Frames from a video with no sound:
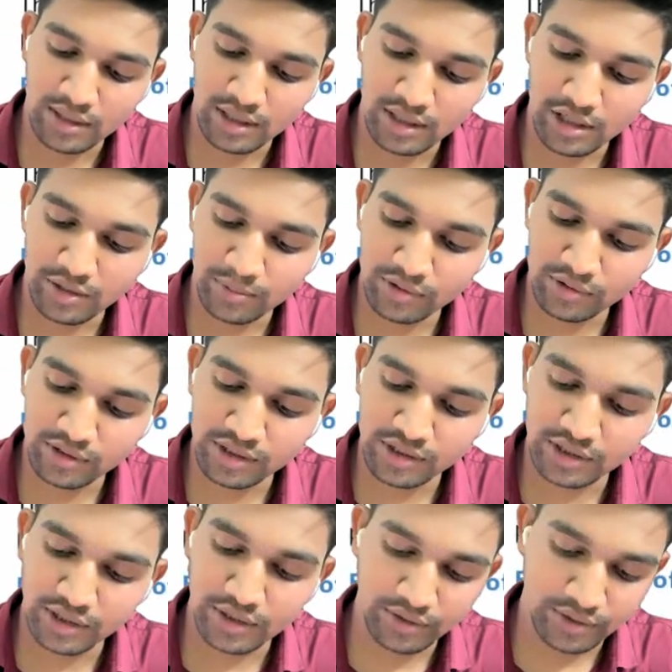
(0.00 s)
enforced a
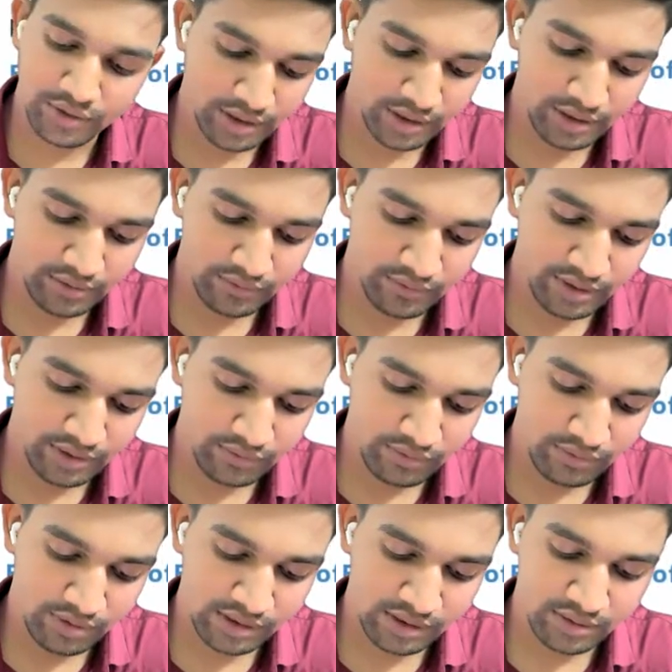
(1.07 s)
security which
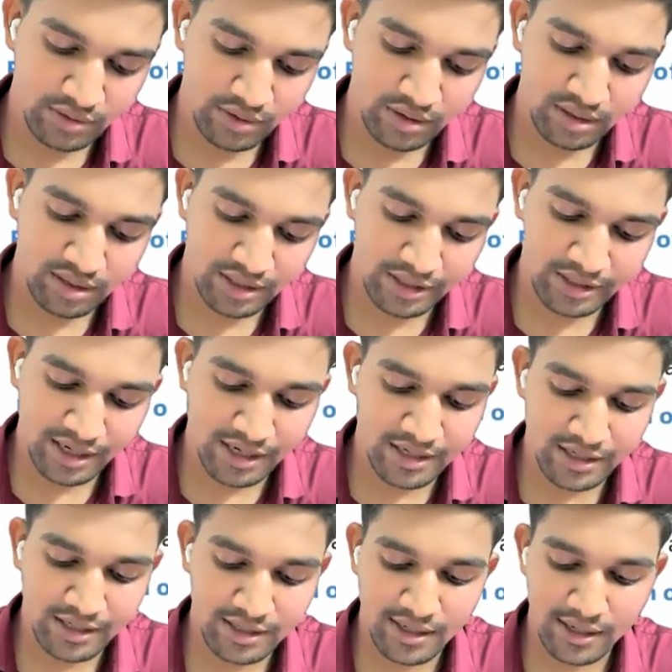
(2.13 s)
was not
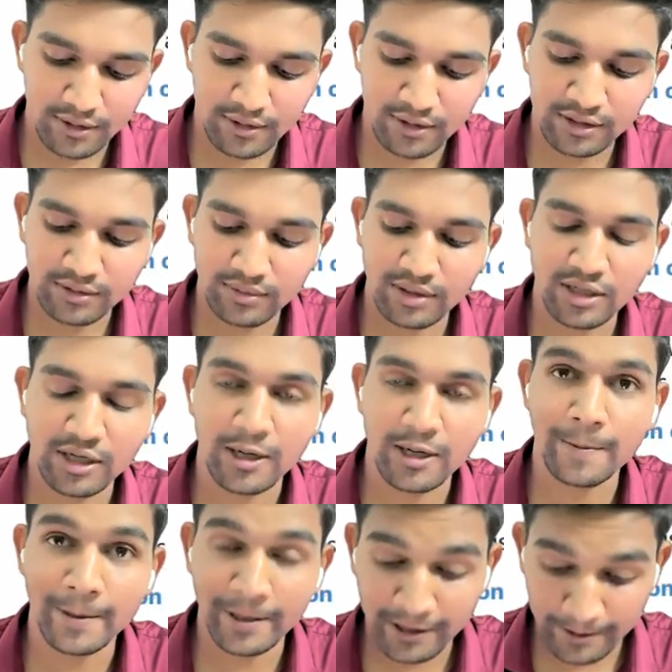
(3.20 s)
signed in accordance with the
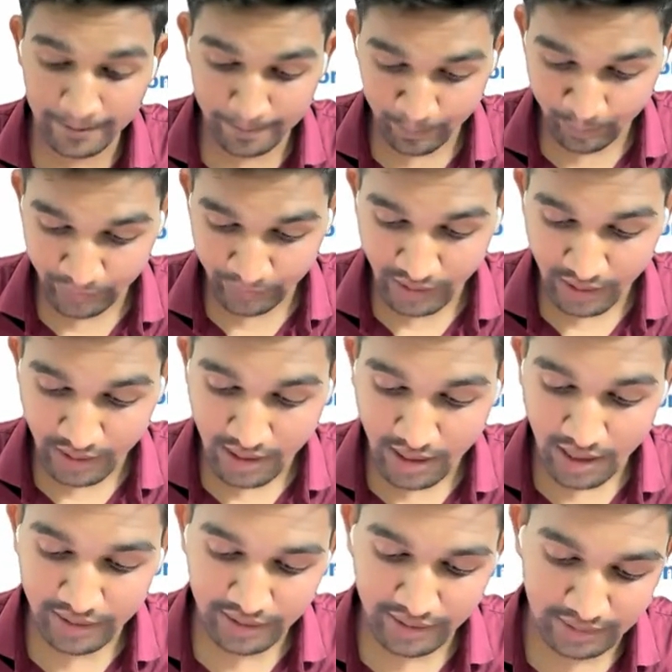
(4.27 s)
company's
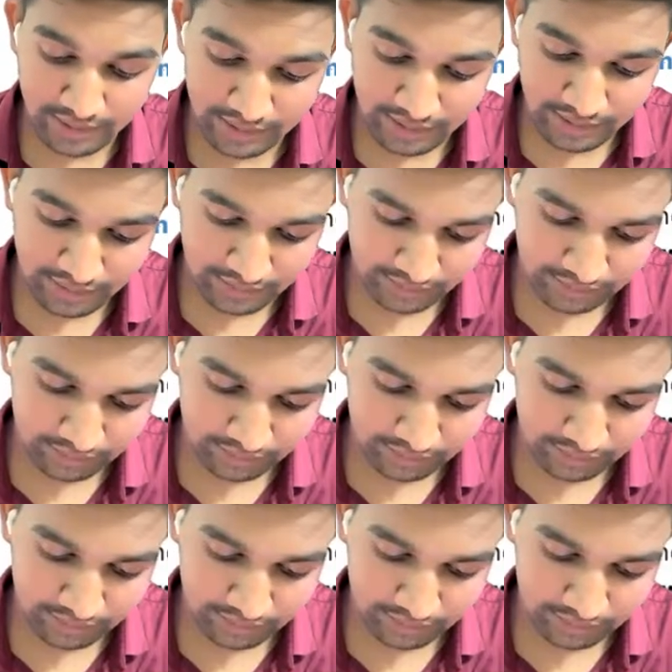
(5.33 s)
articles.